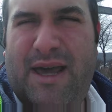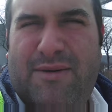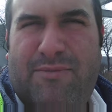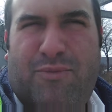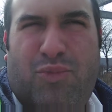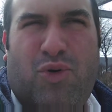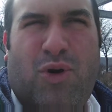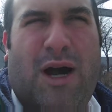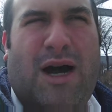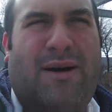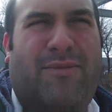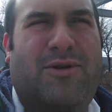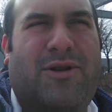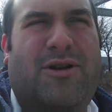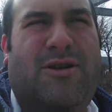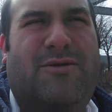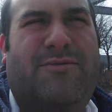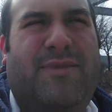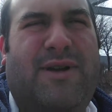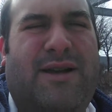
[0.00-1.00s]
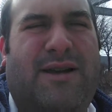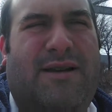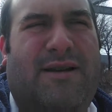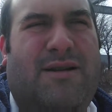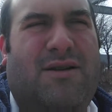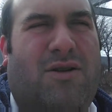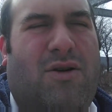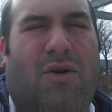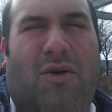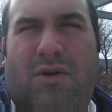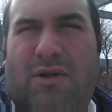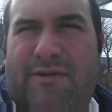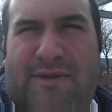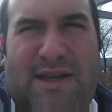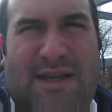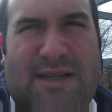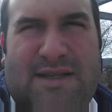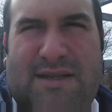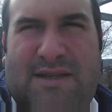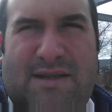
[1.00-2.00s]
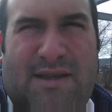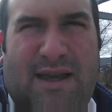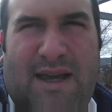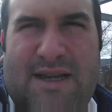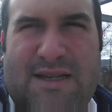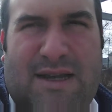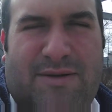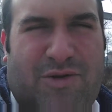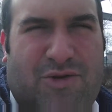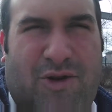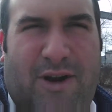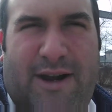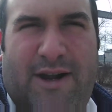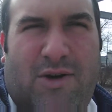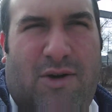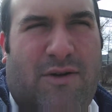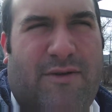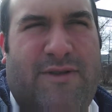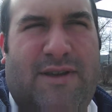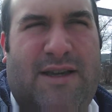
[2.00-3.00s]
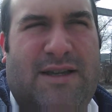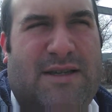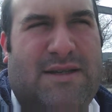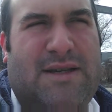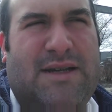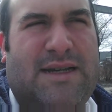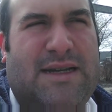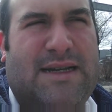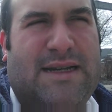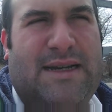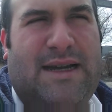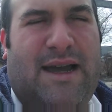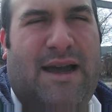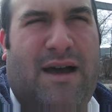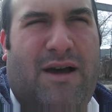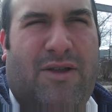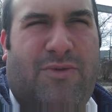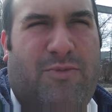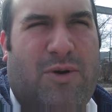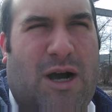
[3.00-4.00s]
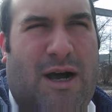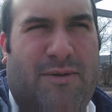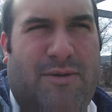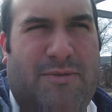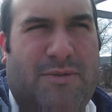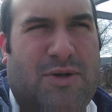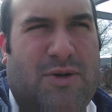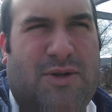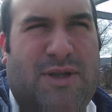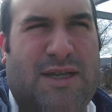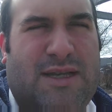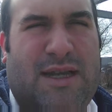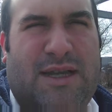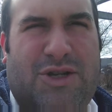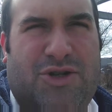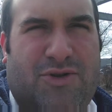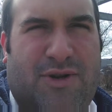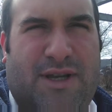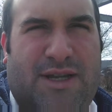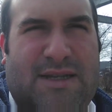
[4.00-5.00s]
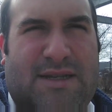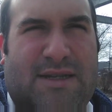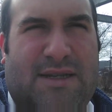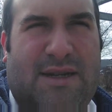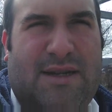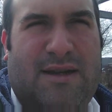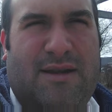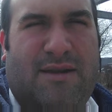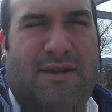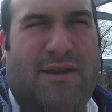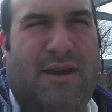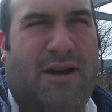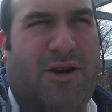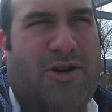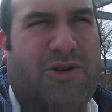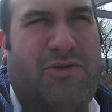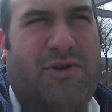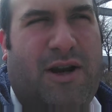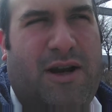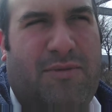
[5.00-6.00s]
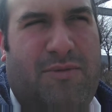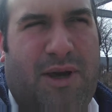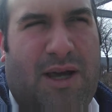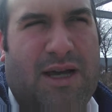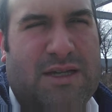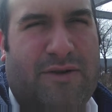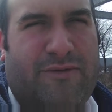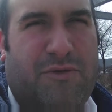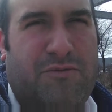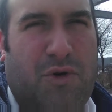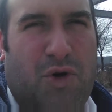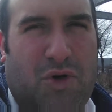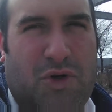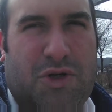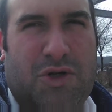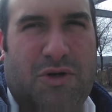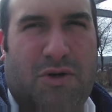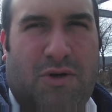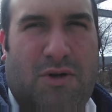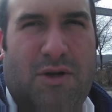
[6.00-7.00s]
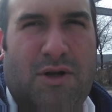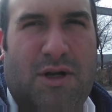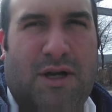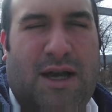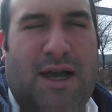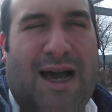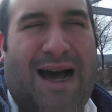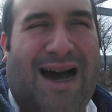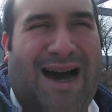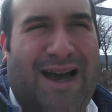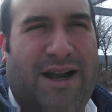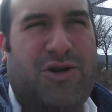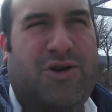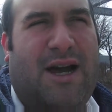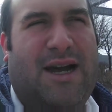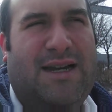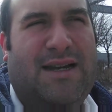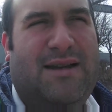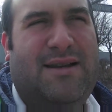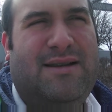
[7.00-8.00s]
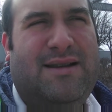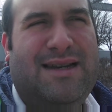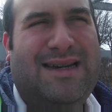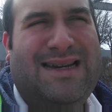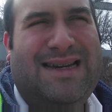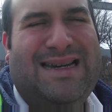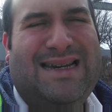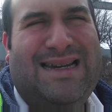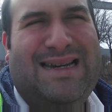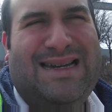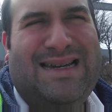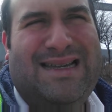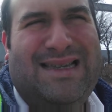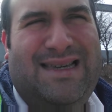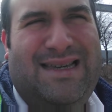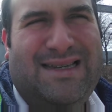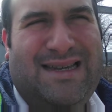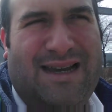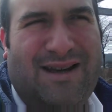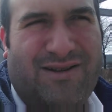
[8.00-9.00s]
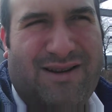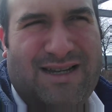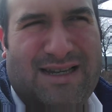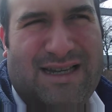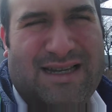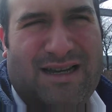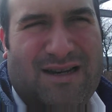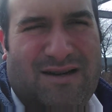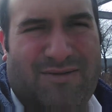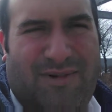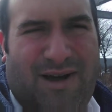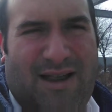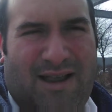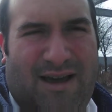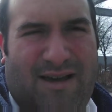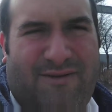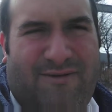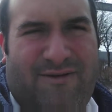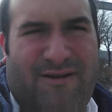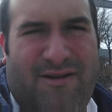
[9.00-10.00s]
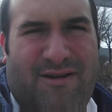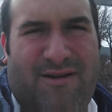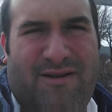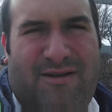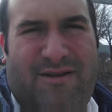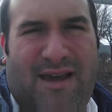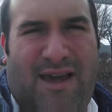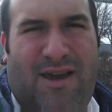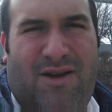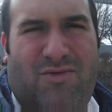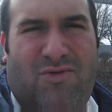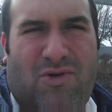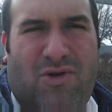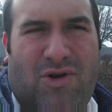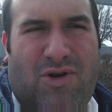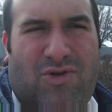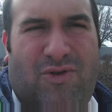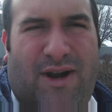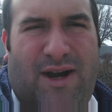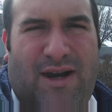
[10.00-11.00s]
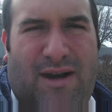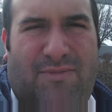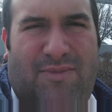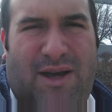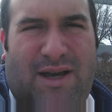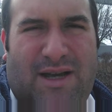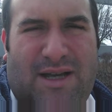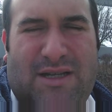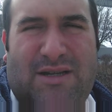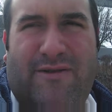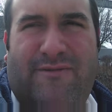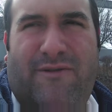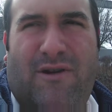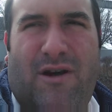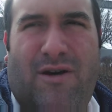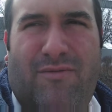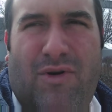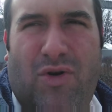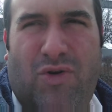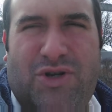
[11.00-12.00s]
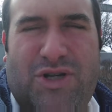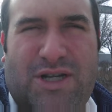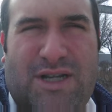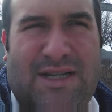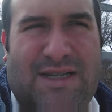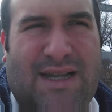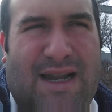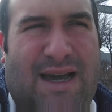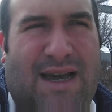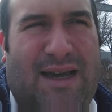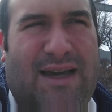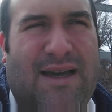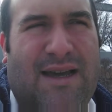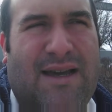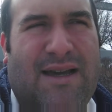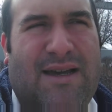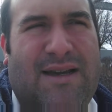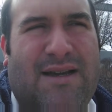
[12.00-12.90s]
hip problem, and all of these things I'm creating, all of these health problems, all these injuries, they're created because of I attracted these illnesses into my life. They were created because of emotions that I